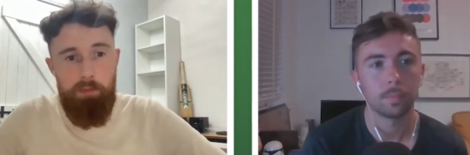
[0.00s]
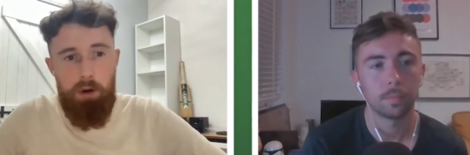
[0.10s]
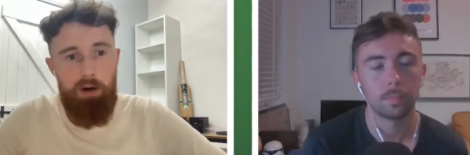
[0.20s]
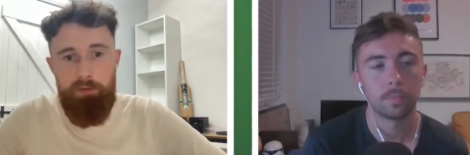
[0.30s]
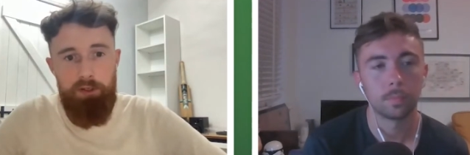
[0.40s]

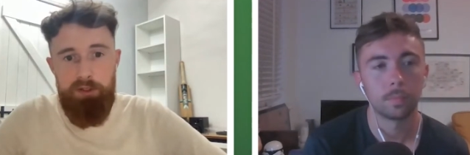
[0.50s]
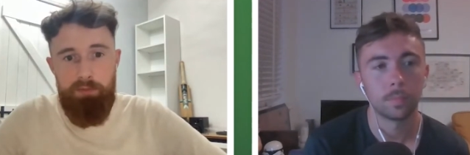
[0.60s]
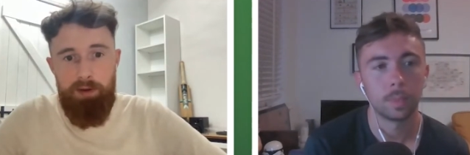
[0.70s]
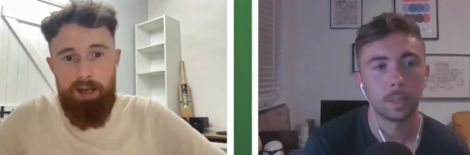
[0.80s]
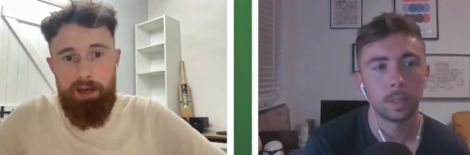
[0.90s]
Speaker 1: marvelous
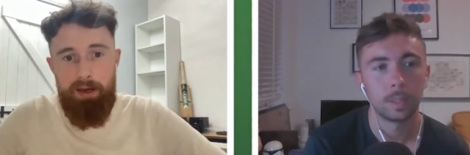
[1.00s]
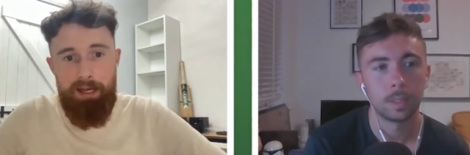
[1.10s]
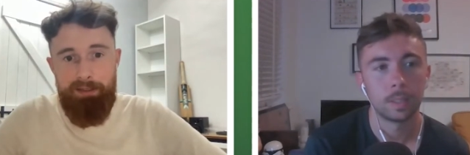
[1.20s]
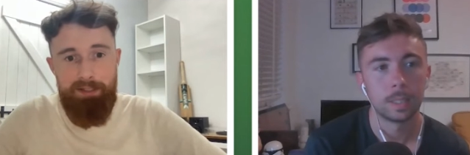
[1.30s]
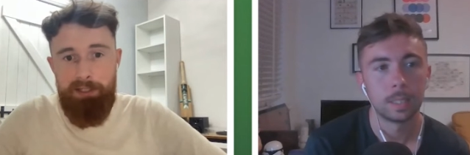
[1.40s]
player,
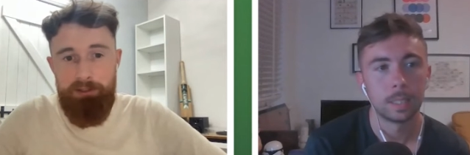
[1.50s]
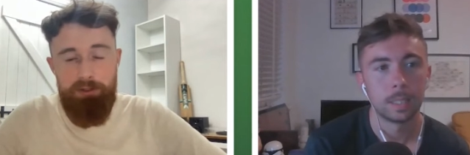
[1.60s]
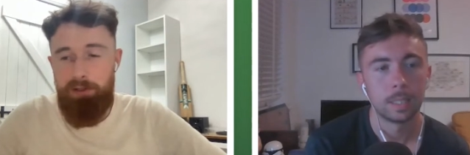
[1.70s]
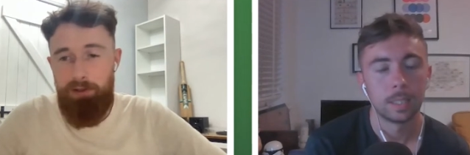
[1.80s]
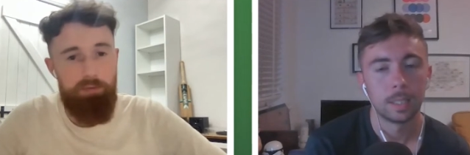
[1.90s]
and I
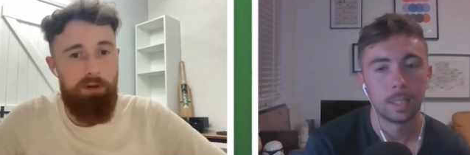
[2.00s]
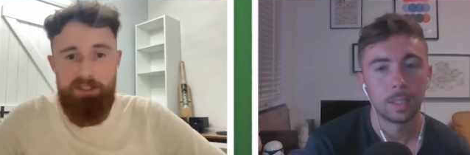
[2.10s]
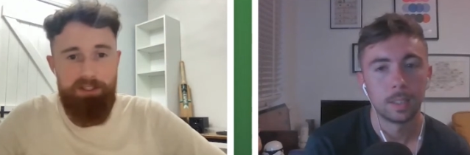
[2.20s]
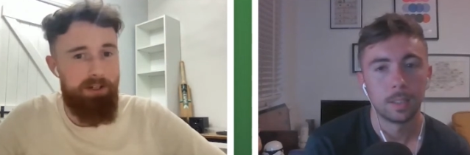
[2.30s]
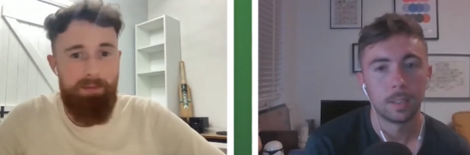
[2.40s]
just love
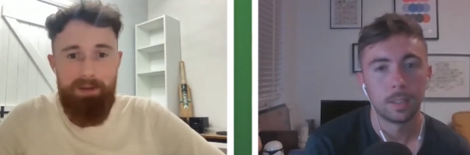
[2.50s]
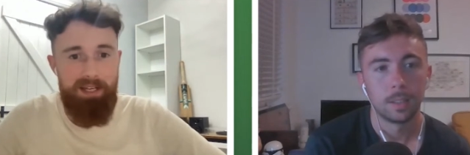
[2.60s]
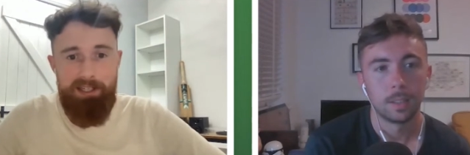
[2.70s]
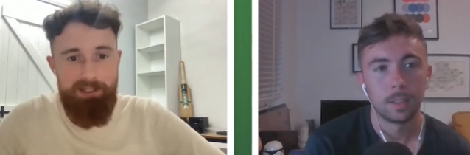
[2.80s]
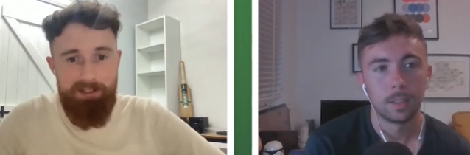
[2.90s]
watching
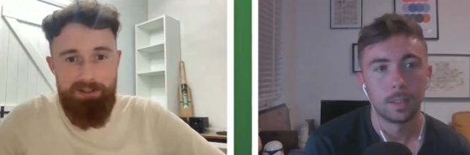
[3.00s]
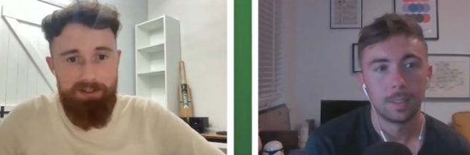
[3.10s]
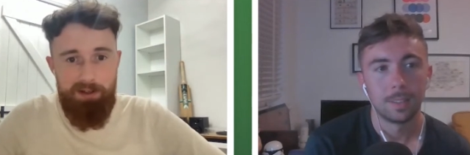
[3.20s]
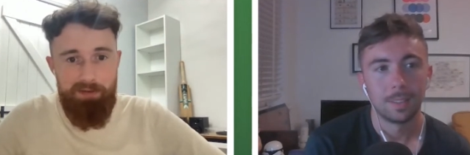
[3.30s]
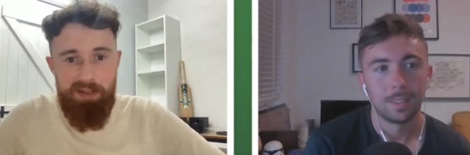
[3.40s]

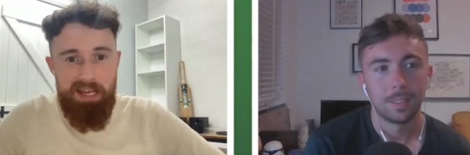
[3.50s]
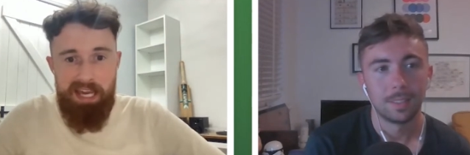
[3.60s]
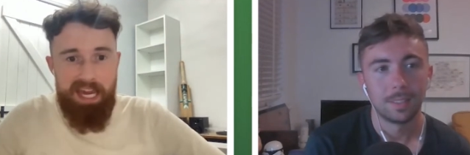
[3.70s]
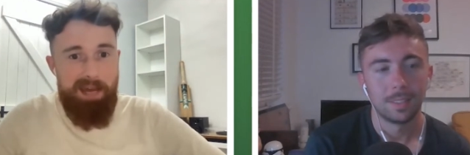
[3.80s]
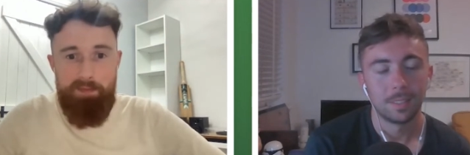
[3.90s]
compilations of
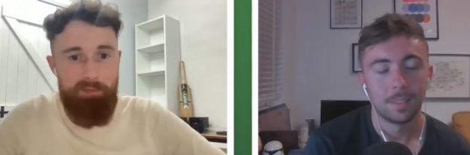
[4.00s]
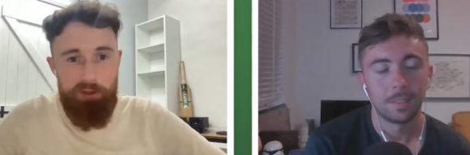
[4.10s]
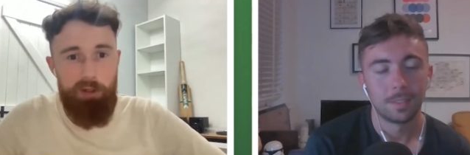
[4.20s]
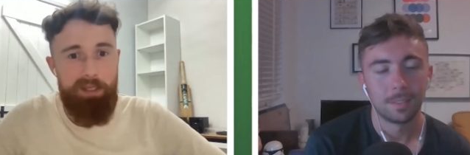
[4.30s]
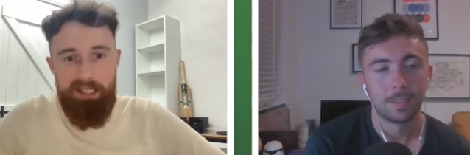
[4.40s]
him
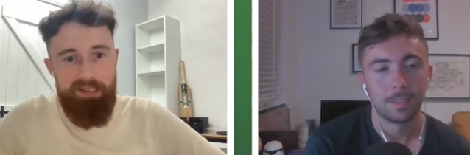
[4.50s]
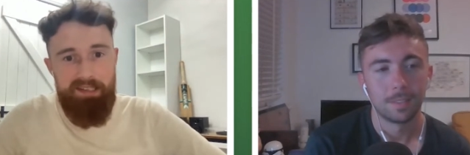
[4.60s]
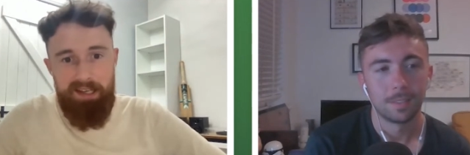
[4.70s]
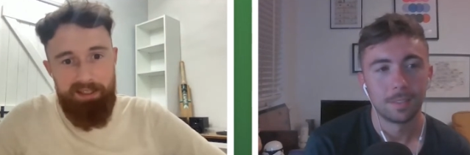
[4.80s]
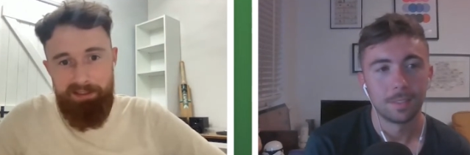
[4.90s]
doing
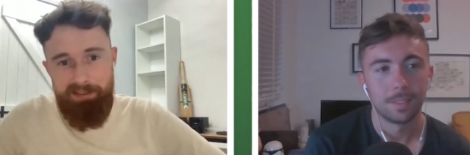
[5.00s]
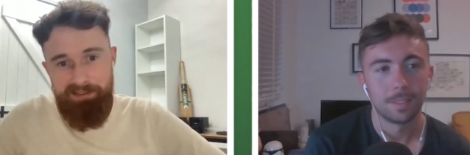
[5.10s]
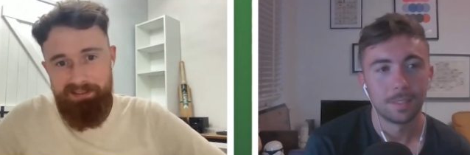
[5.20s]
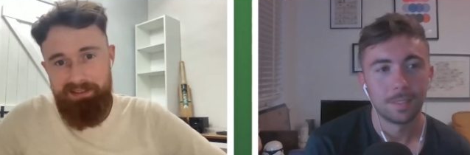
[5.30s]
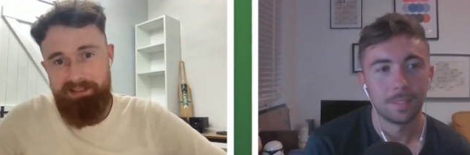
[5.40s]
his thing.
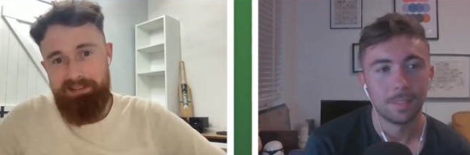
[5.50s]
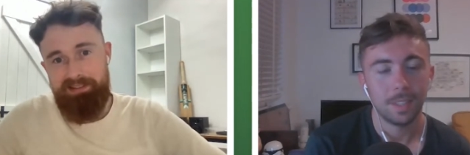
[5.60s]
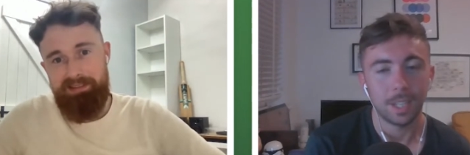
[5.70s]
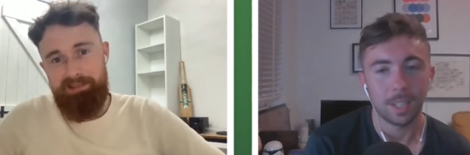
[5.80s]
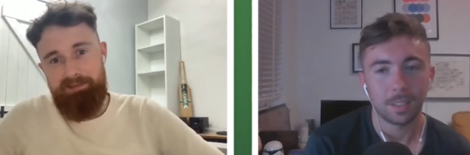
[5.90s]

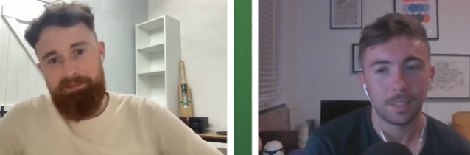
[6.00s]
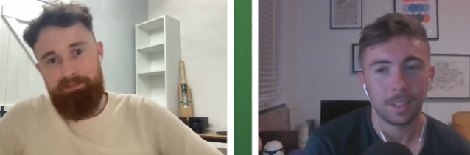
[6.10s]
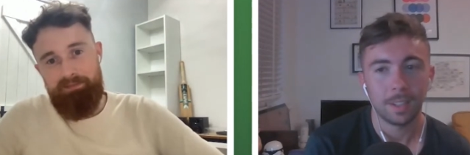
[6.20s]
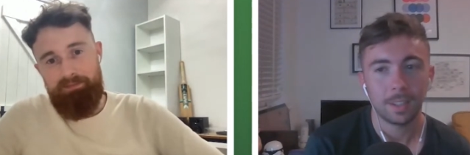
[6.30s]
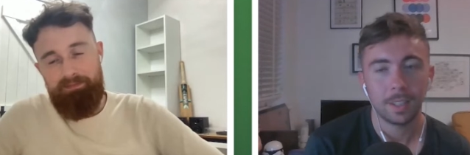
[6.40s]
Speaker 2: Yeah,
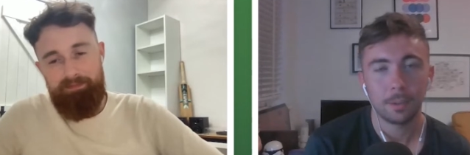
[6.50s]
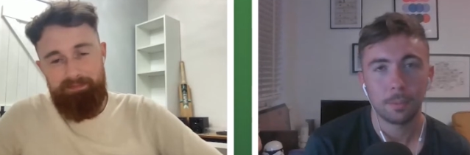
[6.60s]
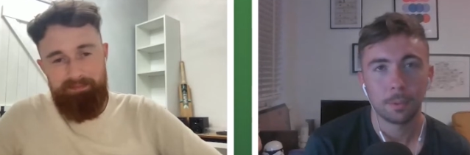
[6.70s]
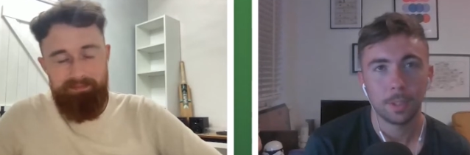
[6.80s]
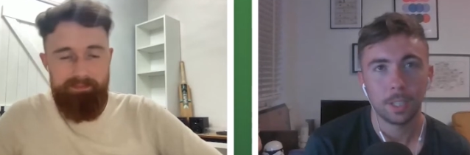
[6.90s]
and I think
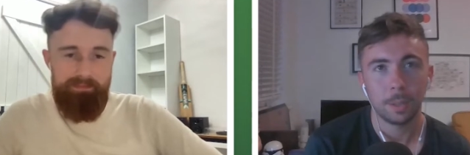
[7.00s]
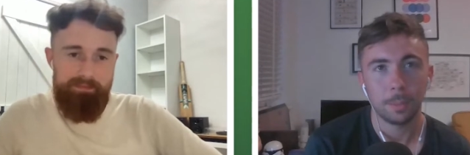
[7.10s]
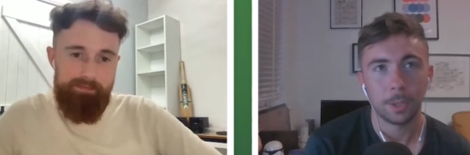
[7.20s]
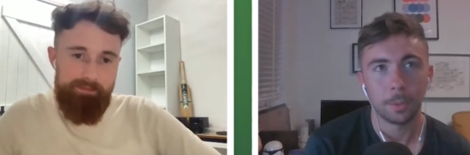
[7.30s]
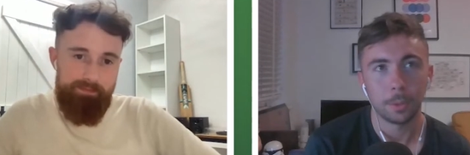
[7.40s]
one thing that
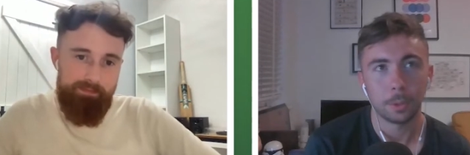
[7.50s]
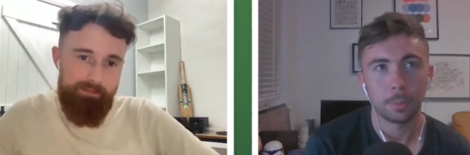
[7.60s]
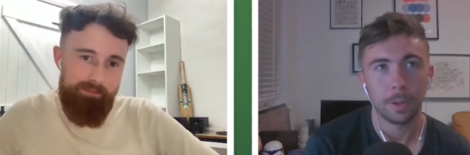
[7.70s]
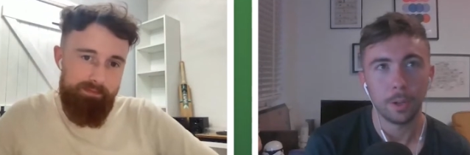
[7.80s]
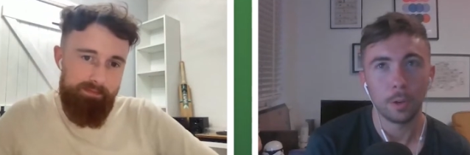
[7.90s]
we don't talk
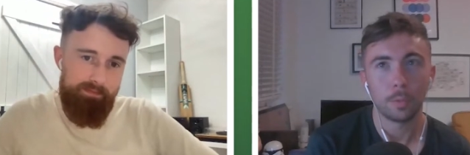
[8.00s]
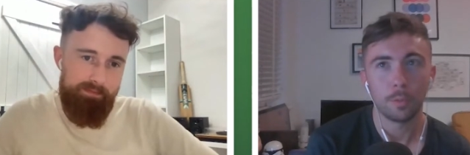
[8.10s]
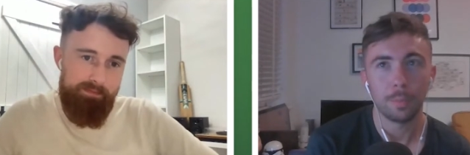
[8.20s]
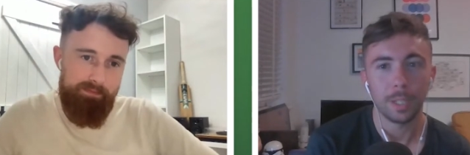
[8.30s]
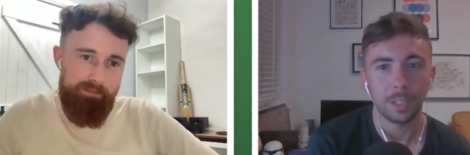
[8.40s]
about enough
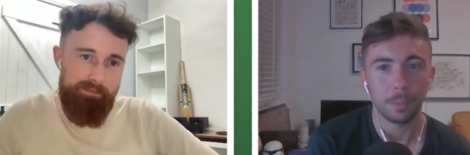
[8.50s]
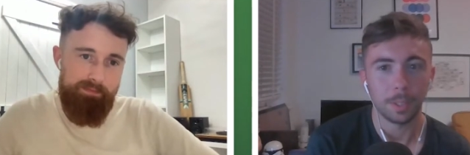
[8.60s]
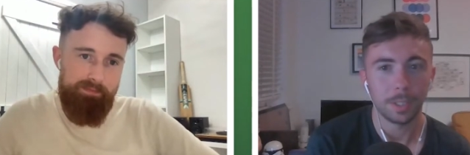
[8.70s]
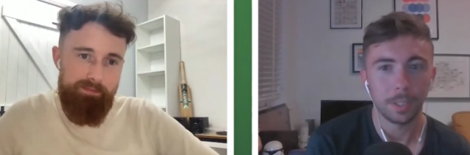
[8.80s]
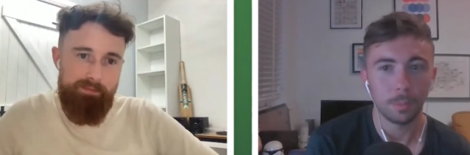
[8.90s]
with Peter
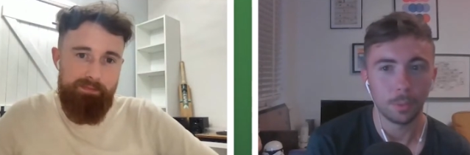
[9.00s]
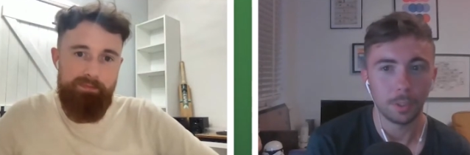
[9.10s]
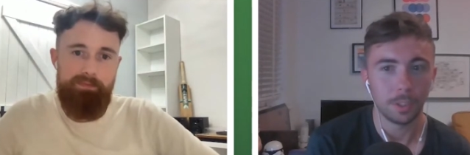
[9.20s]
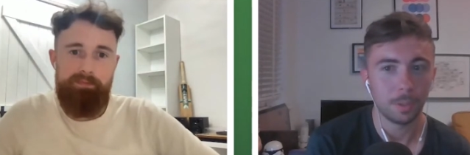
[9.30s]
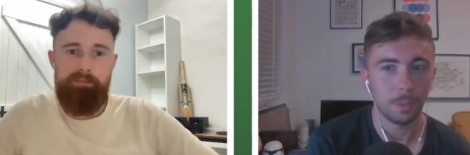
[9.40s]
Whittingham was
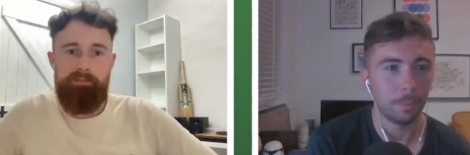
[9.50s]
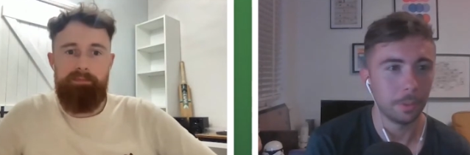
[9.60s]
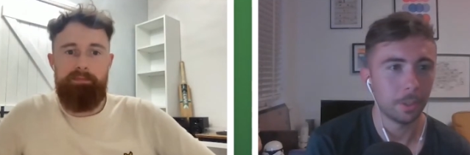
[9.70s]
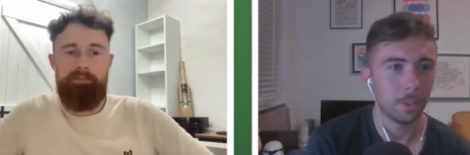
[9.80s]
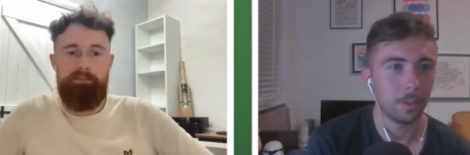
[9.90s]
his commitment
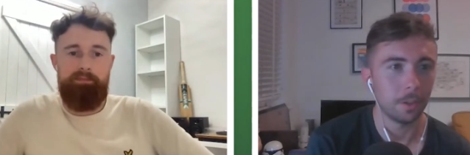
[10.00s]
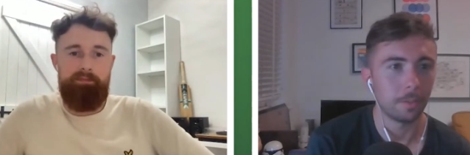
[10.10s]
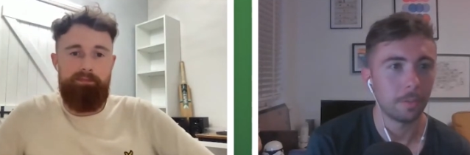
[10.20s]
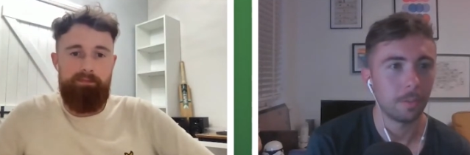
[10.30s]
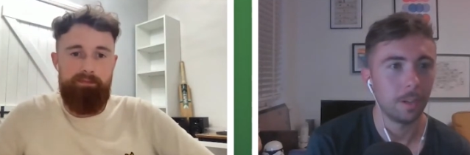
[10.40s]
to
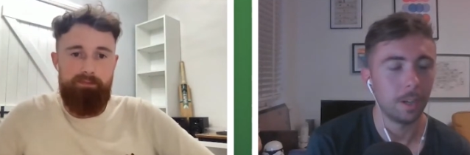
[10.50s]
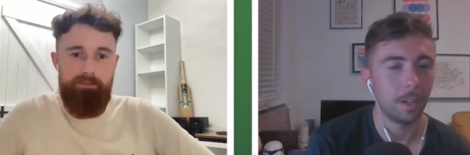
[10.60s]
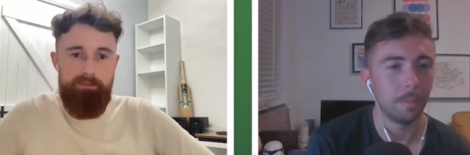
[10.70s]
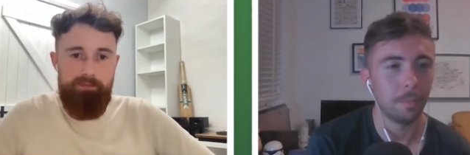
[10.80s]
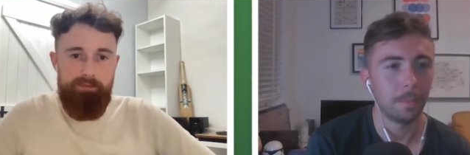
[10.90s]
Cardiff.
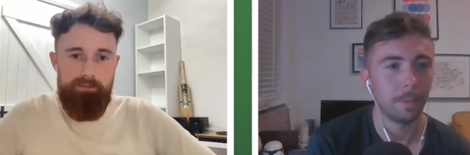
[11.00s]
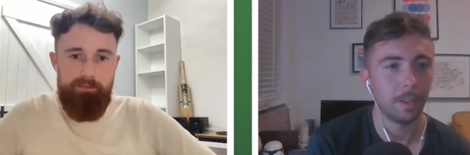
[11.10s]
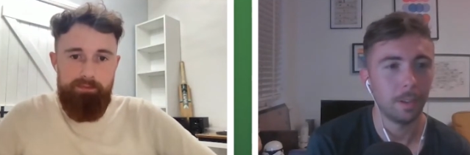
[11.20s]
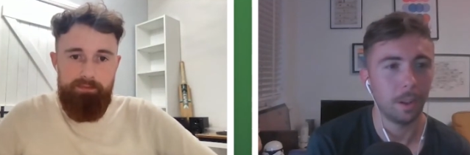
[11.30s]
Um, you